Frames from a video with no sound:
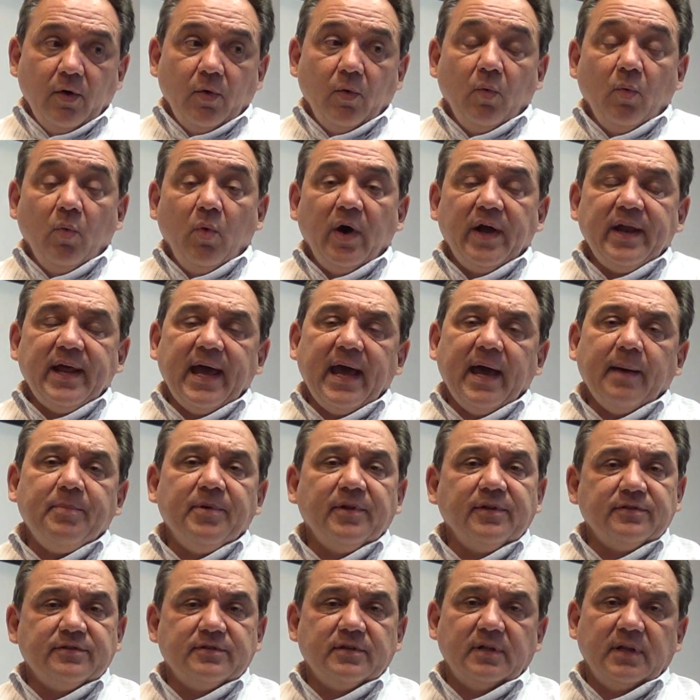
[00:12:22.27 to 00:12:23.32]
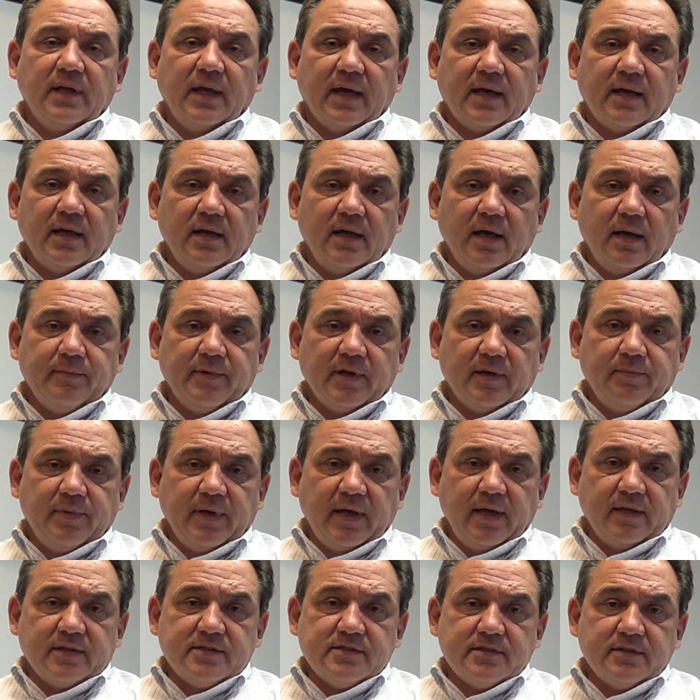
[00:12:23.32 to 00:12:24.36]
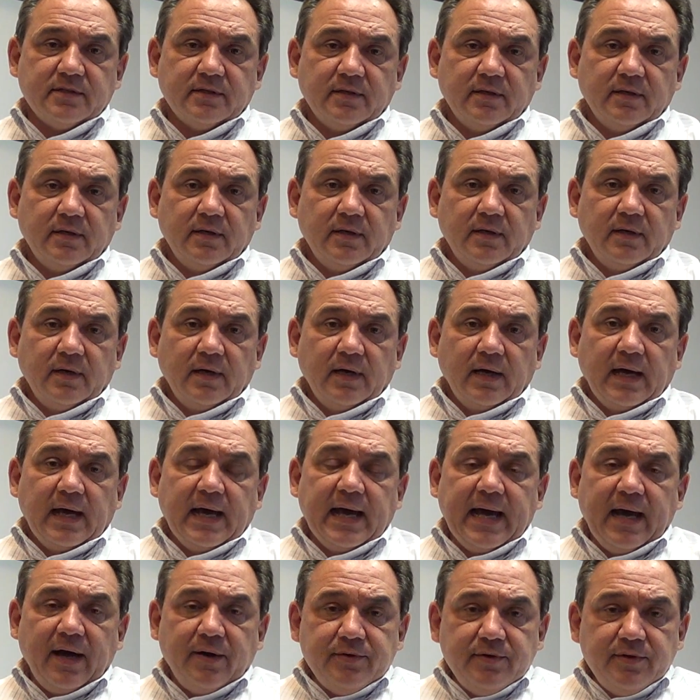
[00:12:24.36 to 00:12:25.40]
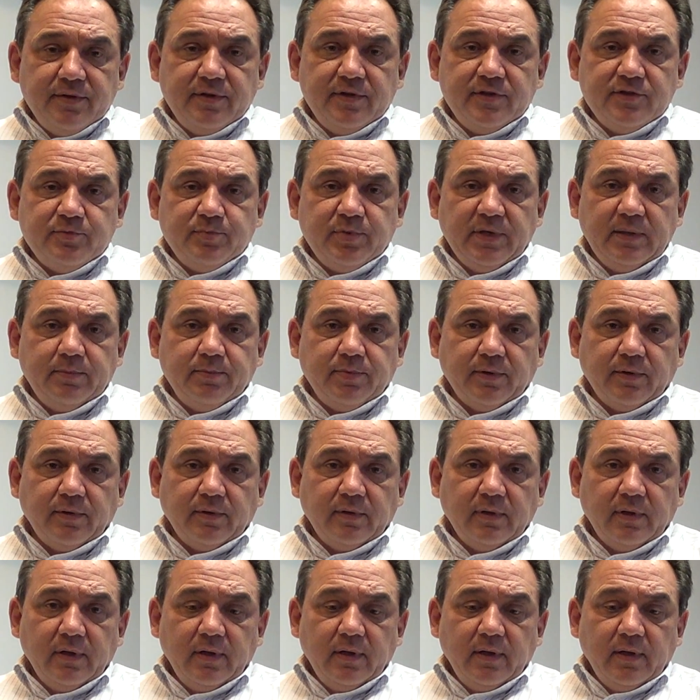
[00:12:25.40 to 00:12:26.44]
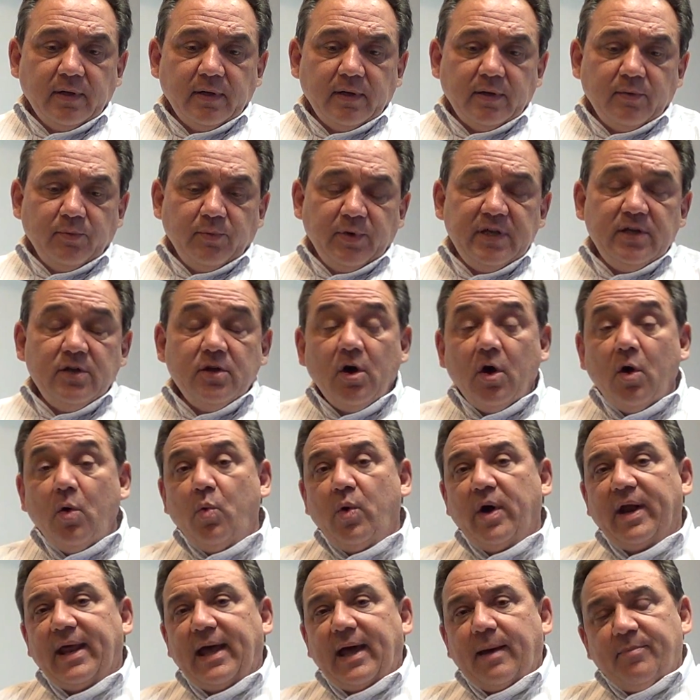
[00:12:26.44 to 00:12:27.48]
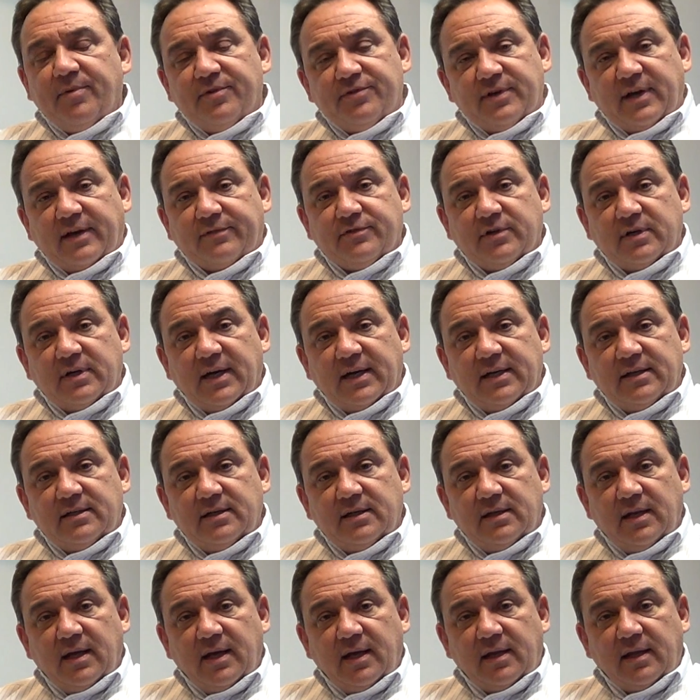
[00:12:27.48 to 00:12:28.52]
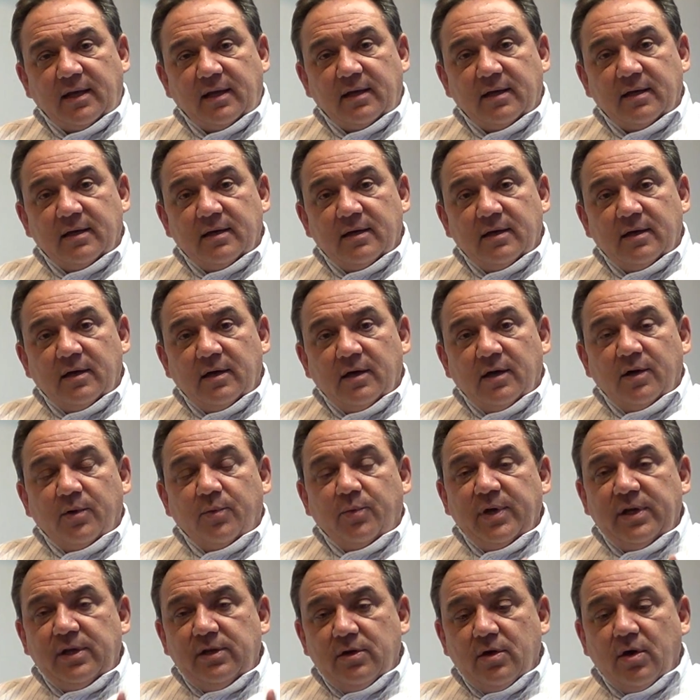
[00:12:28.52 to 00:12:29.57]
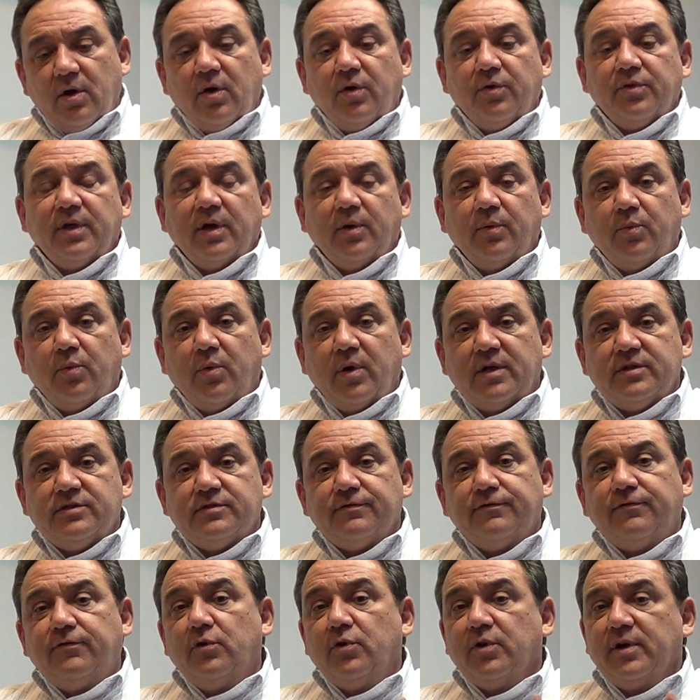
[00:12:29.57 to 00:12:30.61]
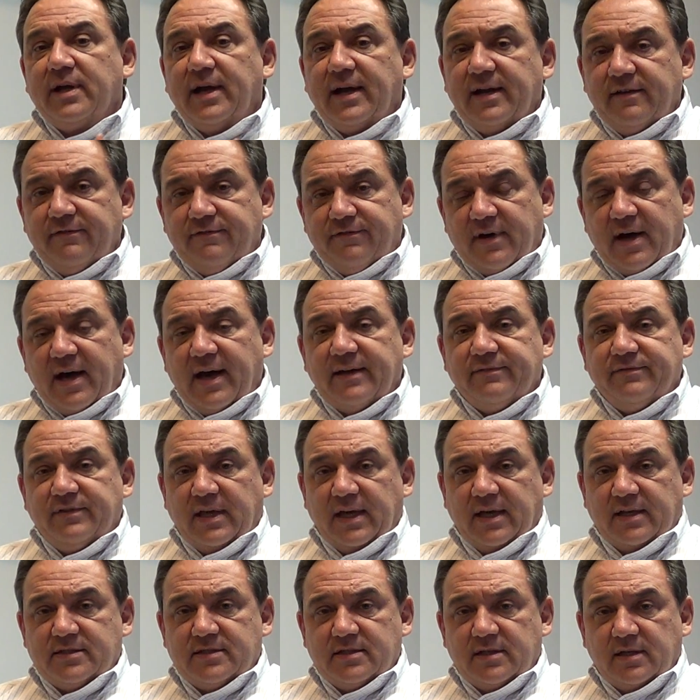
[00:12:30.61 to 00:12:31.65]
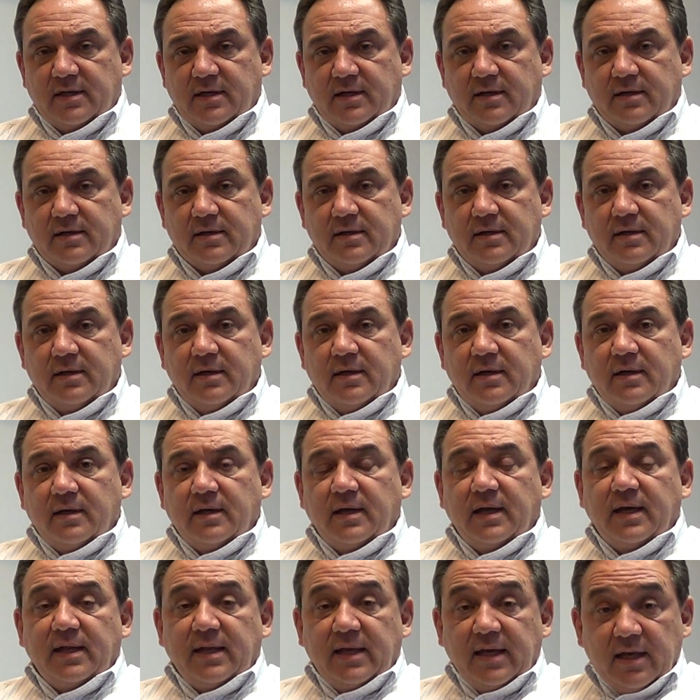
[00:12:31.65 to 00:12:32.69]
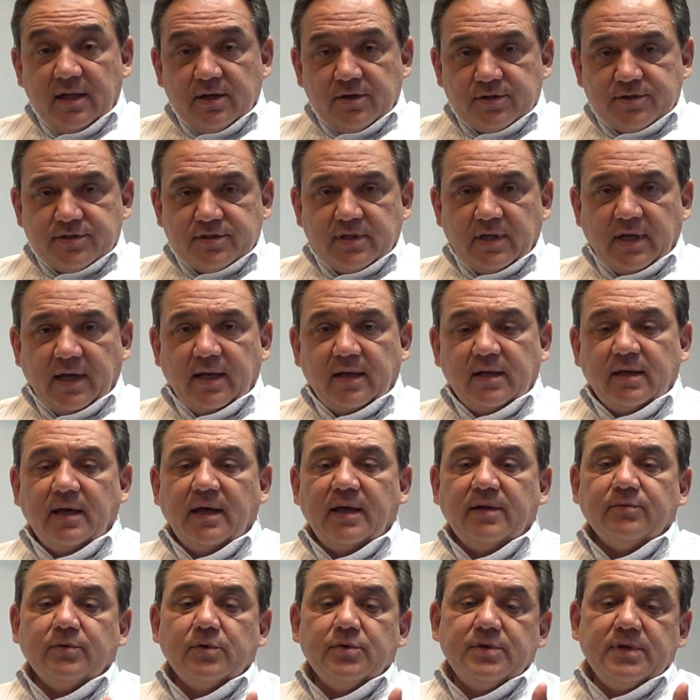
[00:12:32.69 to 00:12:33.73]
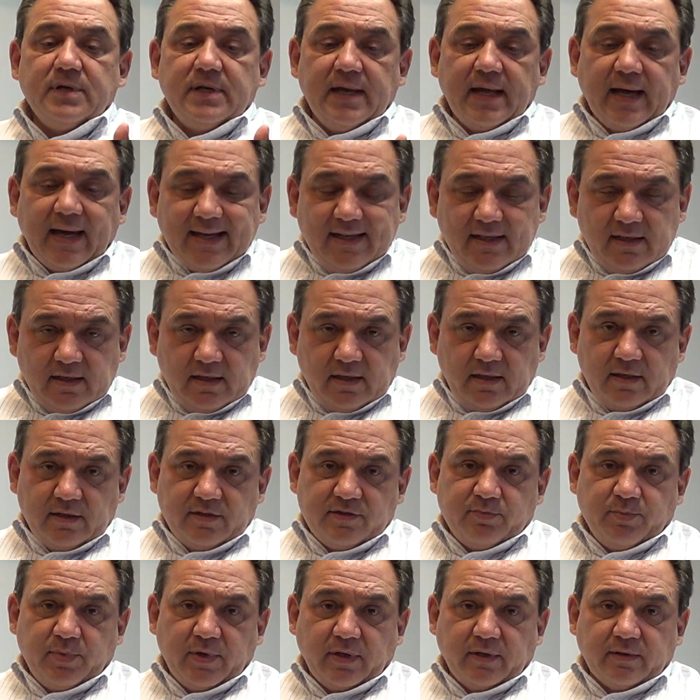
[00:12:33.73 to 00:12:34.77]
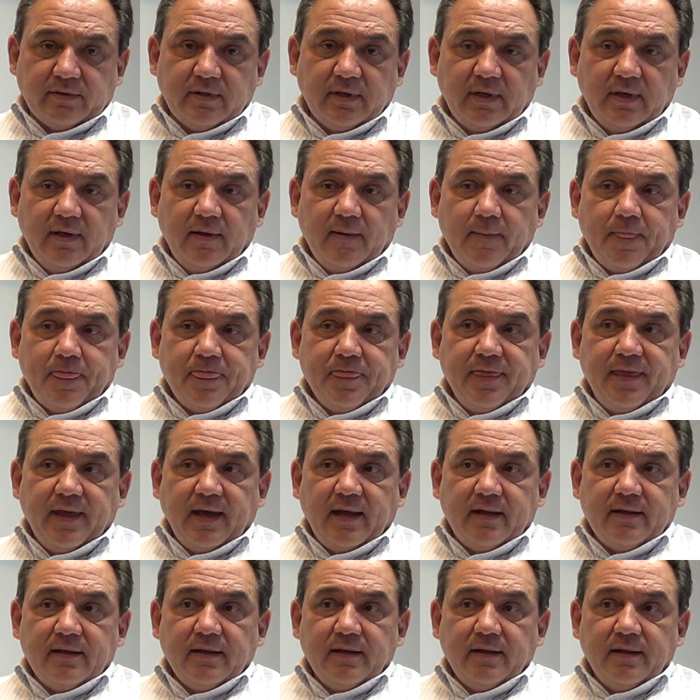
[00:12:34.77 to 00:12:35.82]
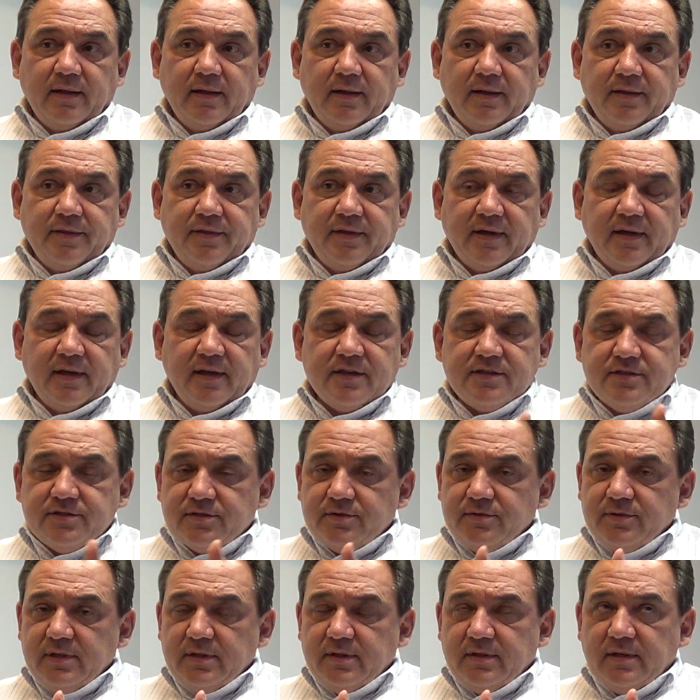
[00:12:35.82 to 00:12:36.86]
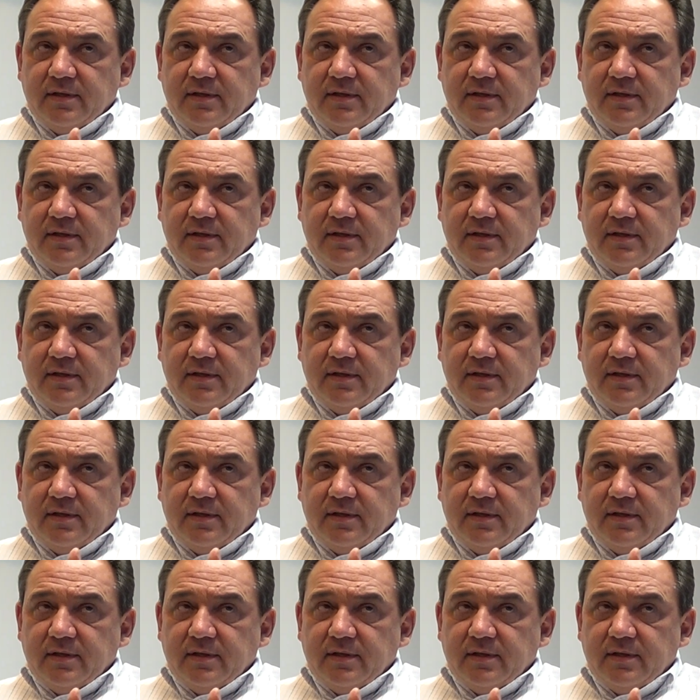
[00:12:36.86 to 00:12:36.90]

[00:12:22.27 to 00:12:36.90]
what happens to the economic base? How do these people, we know what happens after 1980. We know that once 495 gets here, and Interstate and Route 90 is built, that the history,